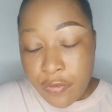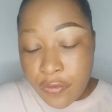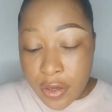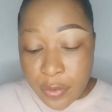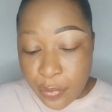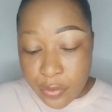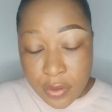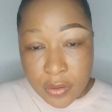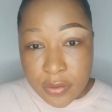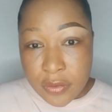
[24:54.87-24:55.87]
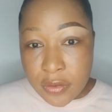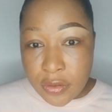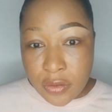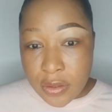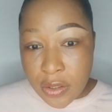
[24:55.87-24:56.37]
fake products,
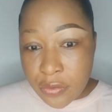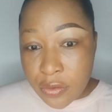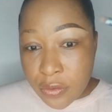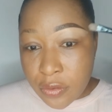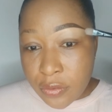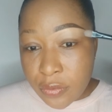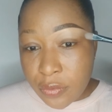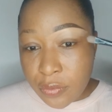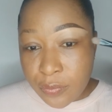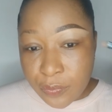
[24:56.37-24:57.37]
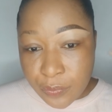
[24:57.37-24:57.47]
and you're not gonna know.